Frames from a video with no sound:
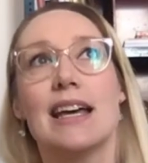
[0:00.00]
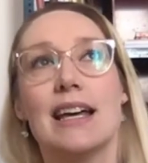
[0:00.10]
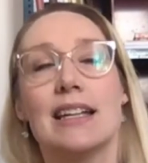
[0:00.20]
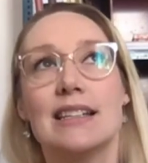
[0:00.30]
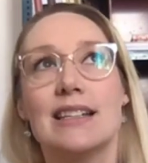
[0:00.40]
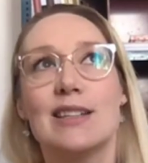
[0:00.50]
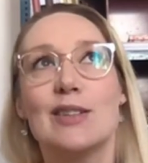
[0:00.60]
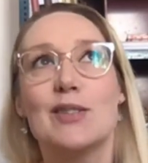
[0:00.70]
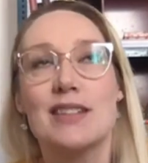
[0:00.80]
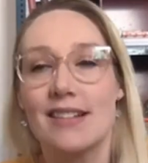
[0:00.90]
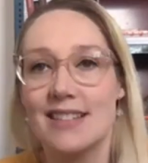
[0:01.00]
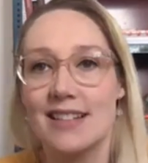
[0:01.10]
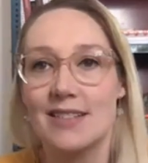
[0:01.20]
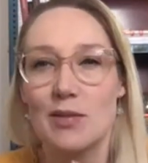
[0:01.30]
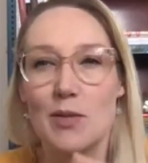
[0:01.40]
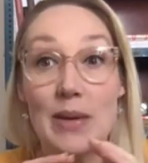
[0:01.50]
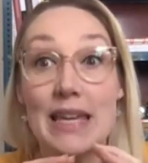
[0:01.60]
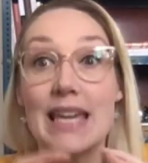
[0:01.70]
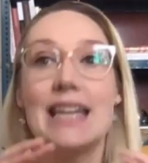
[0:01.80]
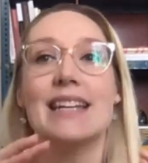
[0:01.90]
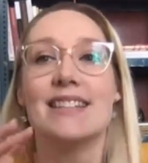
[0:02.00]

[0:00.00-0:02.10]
and you start to you begin